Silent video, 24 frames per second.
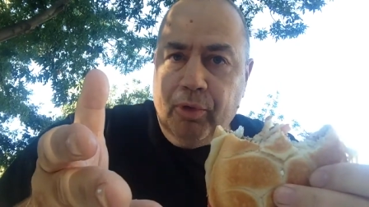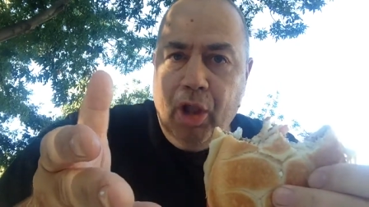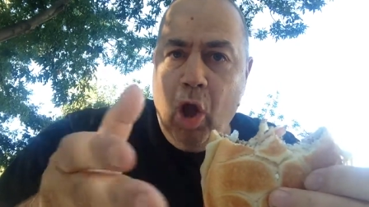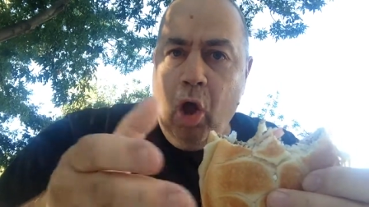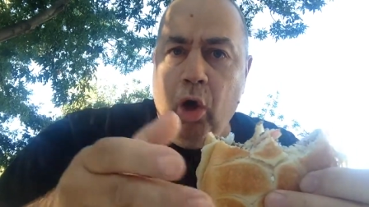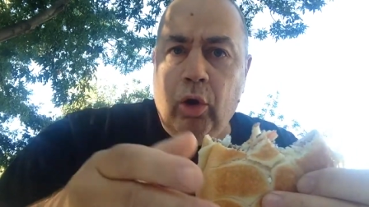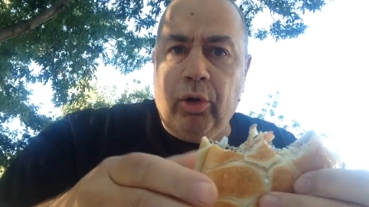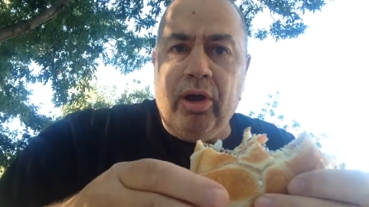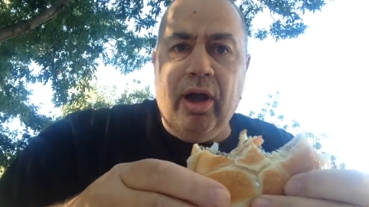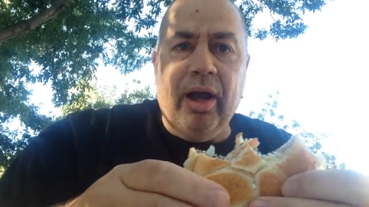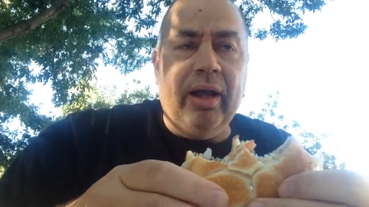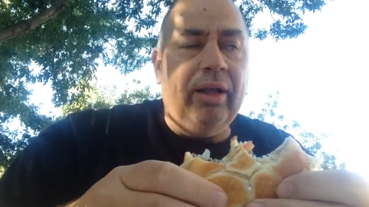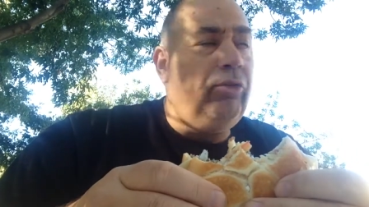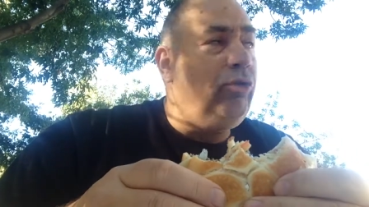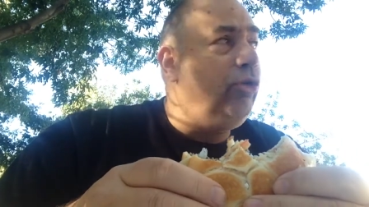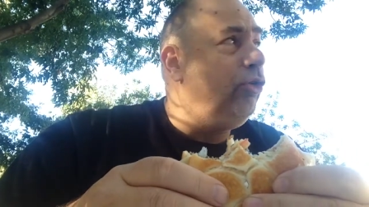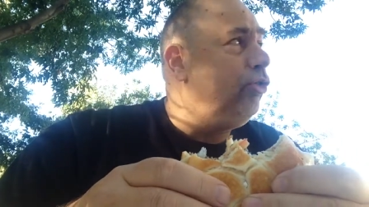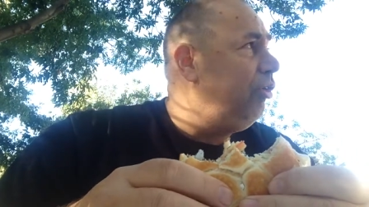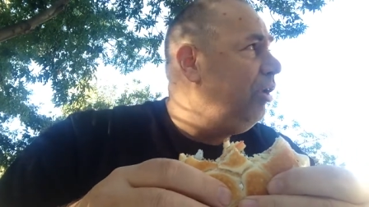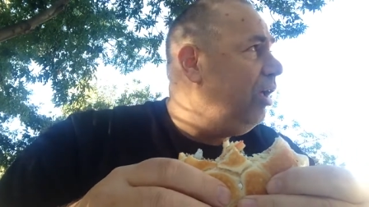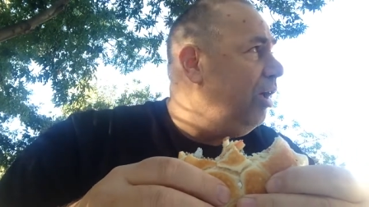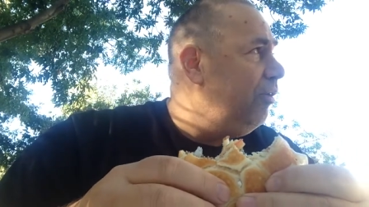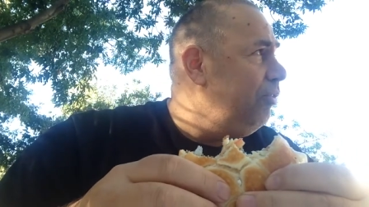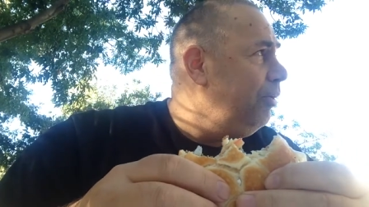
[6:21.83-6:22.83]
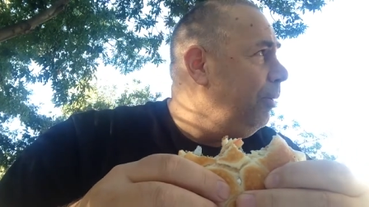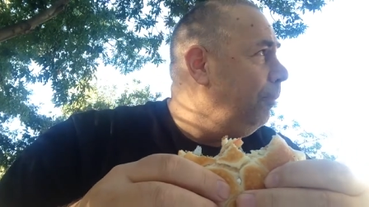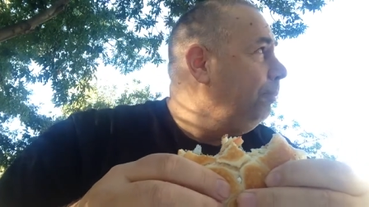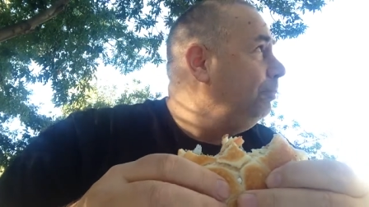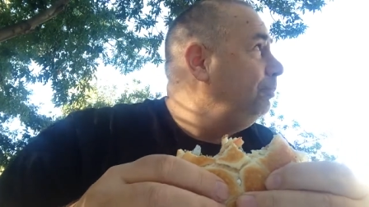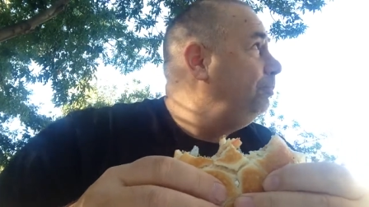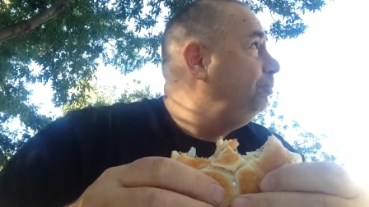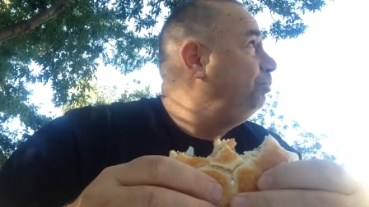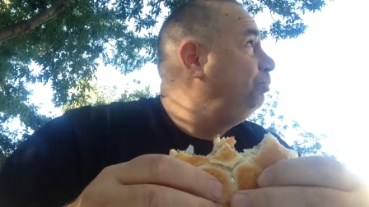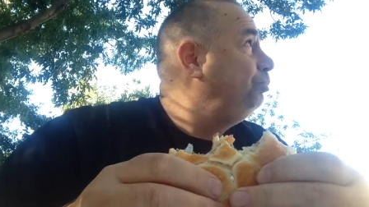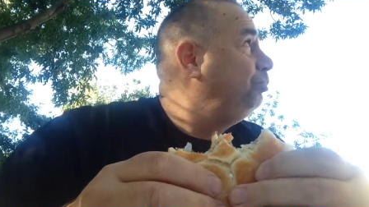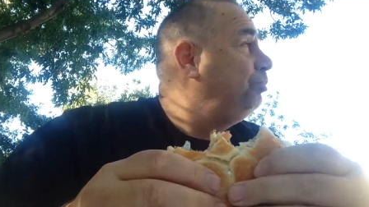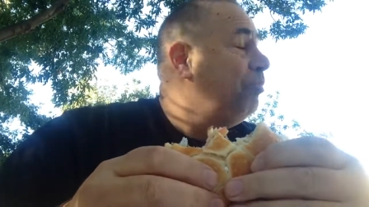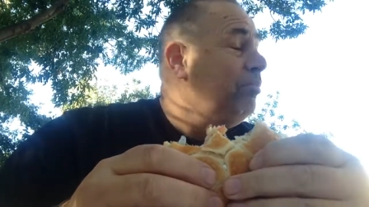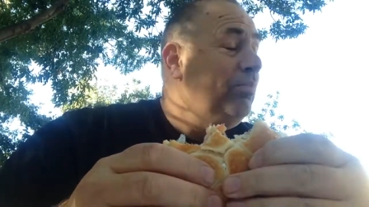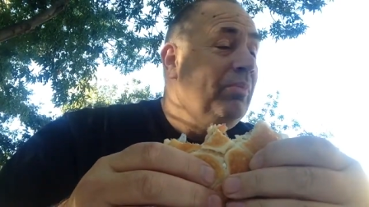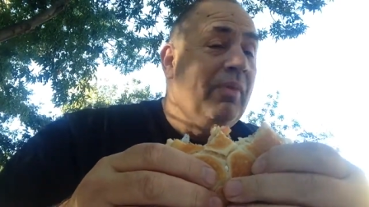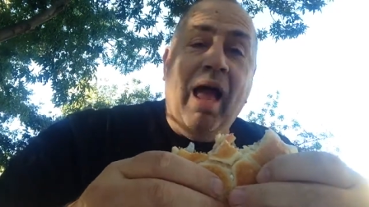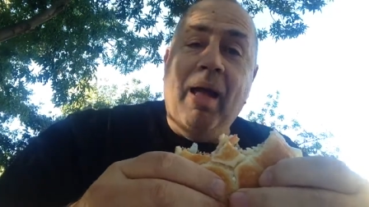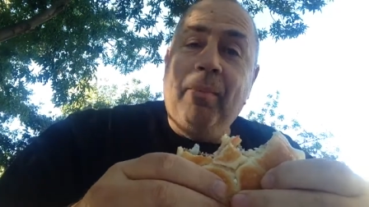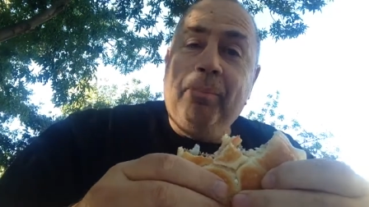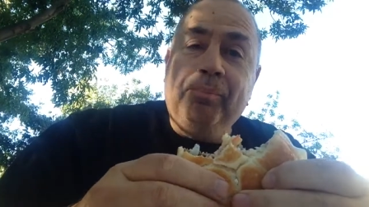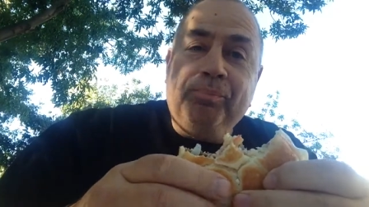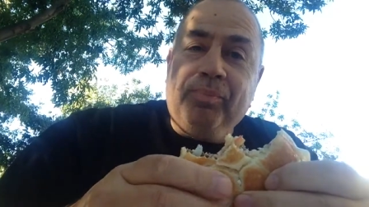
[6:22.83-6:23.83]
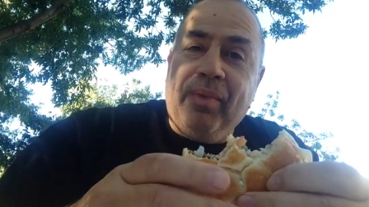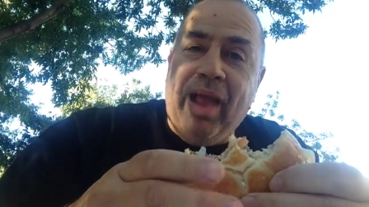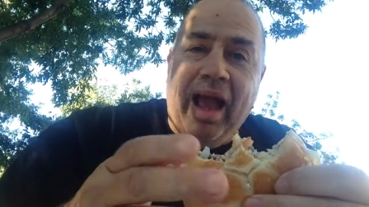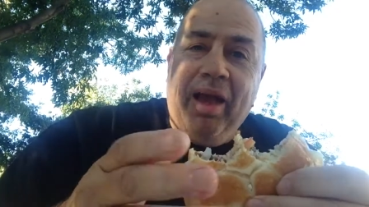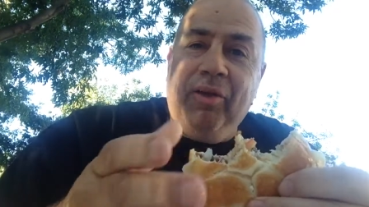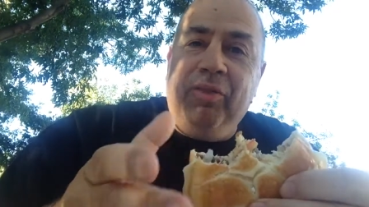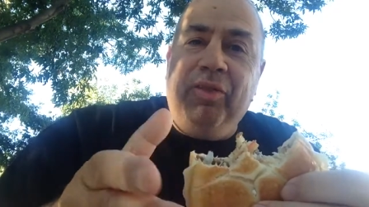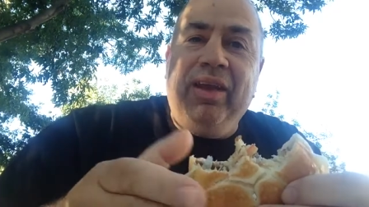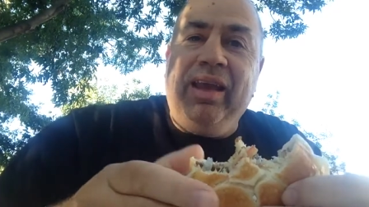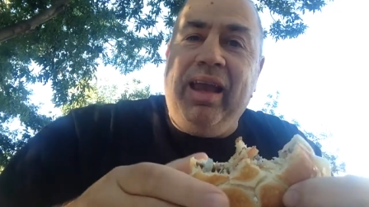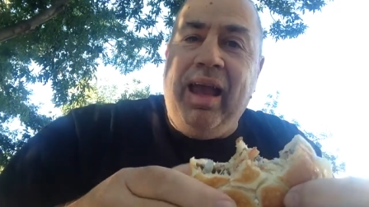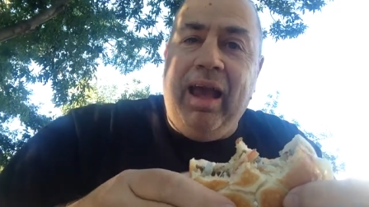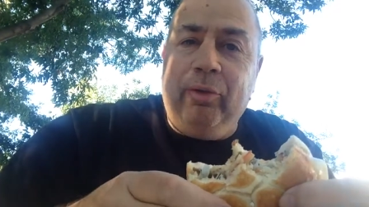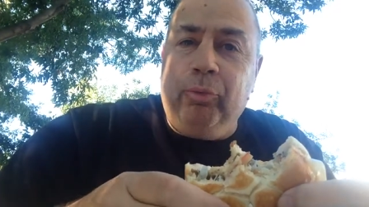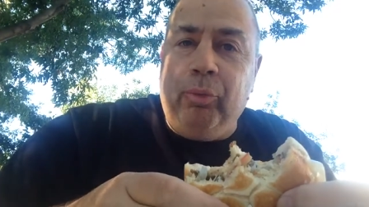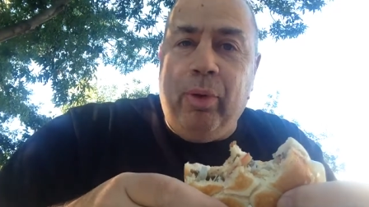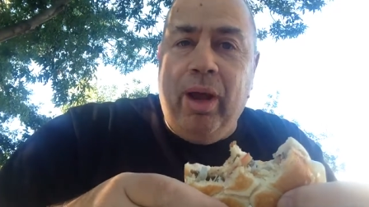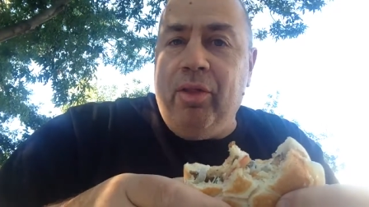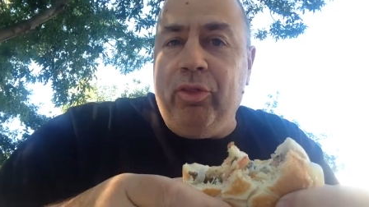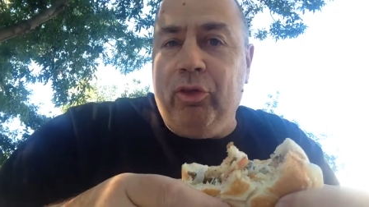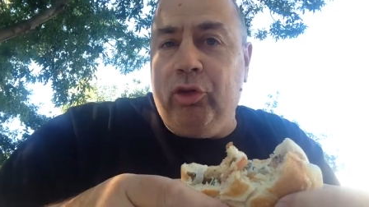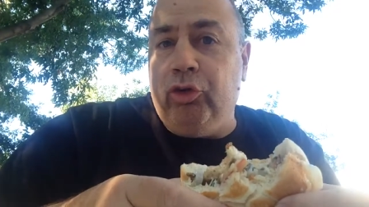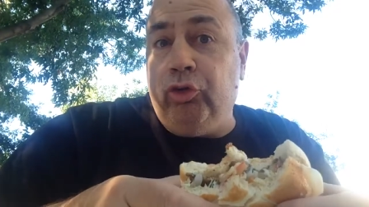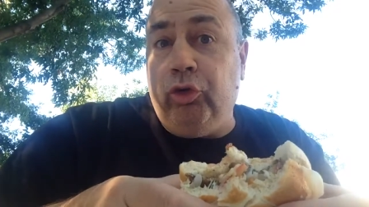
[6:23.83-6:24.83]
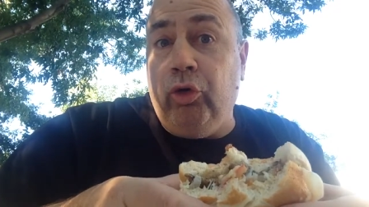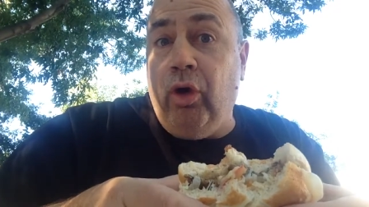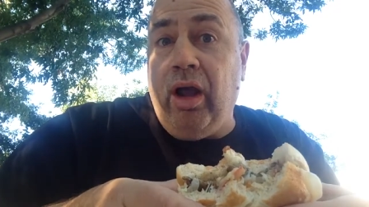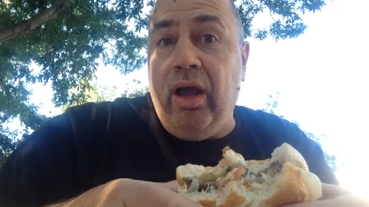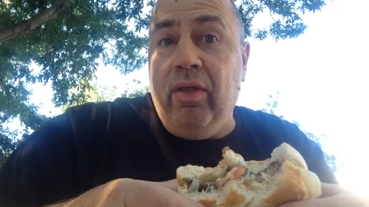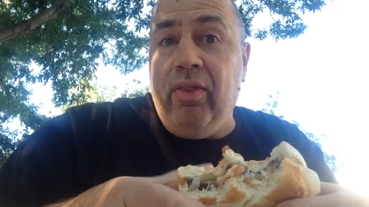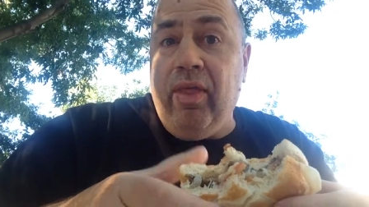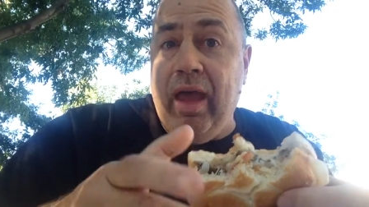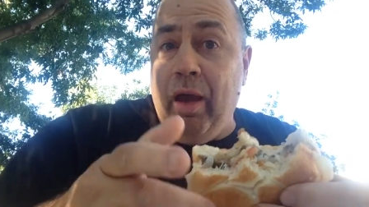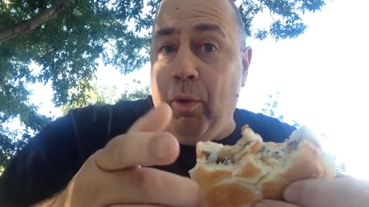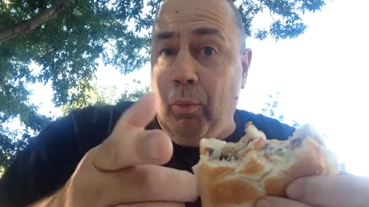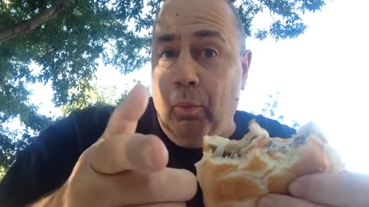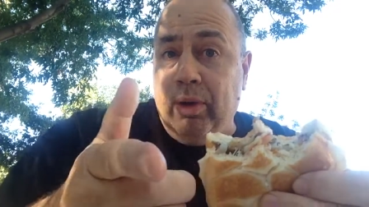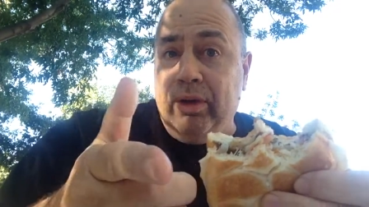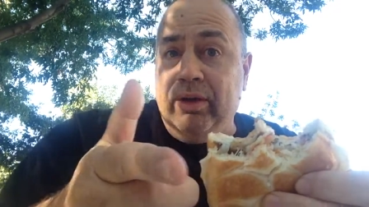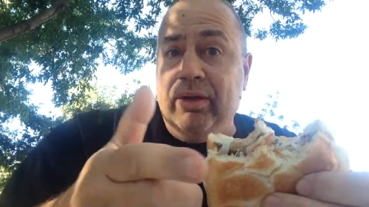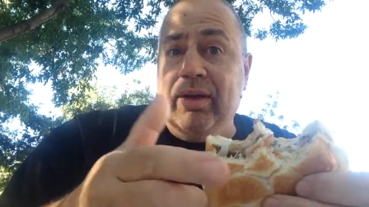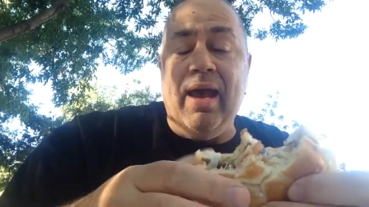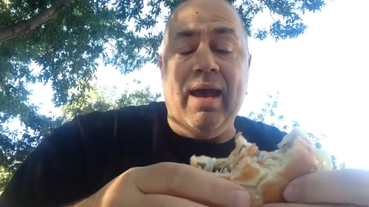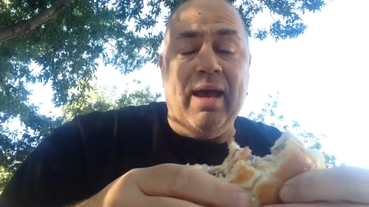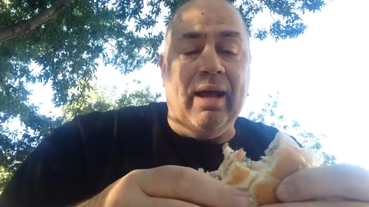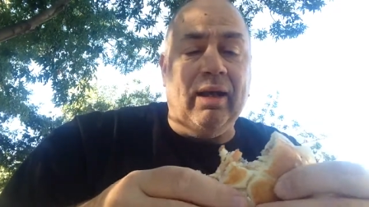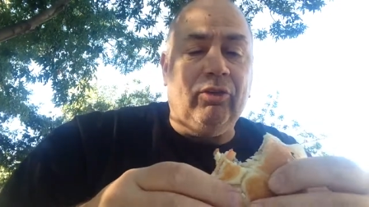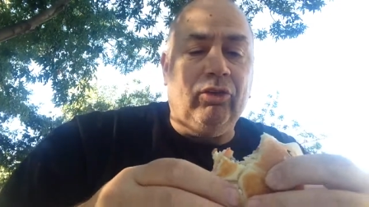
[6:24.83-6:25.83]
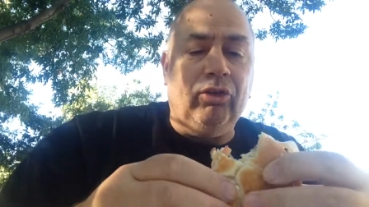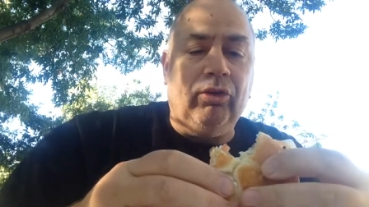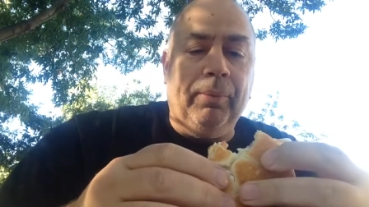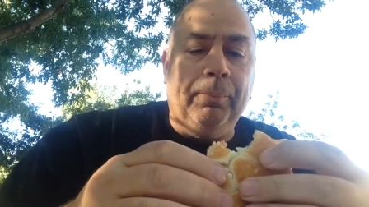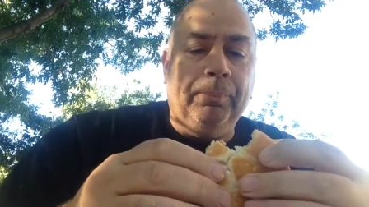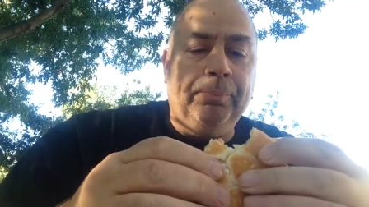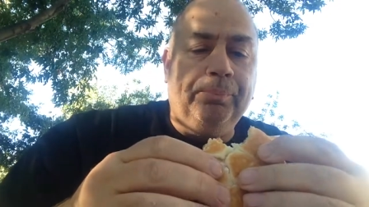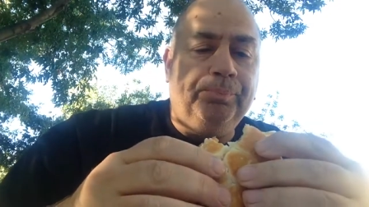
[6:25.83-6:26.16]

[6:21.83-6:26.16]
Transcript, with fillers: all kinds of stuff. I think I'd rather try that one next.